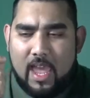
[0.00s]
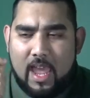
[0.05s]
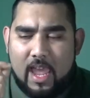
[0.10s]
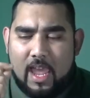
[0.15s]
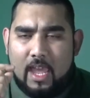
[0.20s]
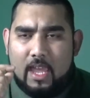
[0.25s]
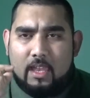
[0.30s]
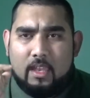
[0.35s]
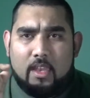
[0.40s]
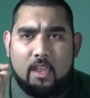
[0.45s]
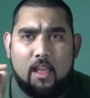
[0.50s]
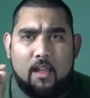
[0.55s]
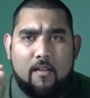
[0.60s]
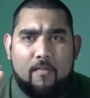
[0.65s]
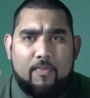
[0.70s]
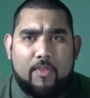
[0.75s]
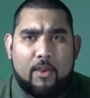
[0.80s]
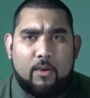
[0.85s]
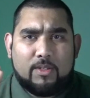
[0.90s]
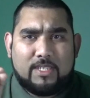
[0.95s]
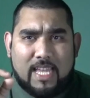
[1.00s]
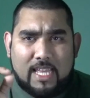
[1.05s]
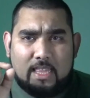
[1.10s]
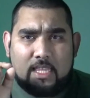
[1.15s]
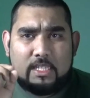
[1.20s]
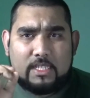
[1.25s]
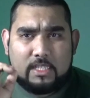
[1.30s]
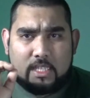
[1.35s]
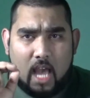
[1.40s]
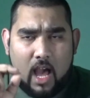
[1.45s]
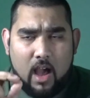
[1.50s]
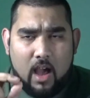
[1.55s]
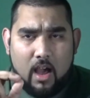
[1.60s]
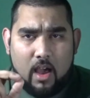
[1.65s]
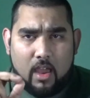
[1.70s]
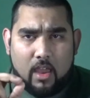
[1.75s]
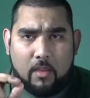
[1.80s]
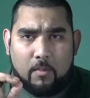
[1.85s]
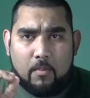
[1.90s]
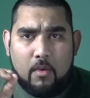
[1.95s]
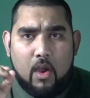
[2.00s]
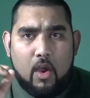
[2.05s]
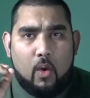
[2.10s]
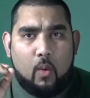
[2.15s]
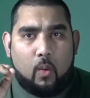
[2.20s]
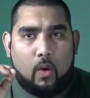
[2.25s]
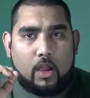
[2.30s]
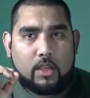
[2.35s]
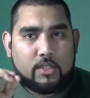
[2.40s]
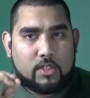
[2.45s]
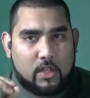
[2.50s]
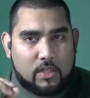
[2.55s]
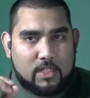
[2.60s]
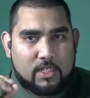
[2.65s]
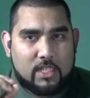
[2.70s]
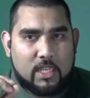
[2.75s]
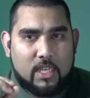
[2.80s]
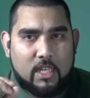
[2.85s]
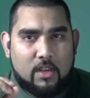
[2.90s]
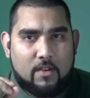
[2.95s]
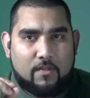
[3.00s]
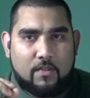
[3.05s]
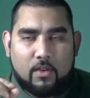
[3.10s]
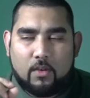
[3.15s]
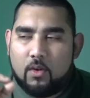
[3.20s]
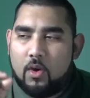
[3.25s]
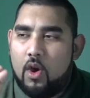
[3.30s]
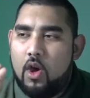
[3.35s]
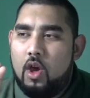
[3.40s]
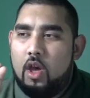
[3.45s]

And it was at this time where I saw this interview.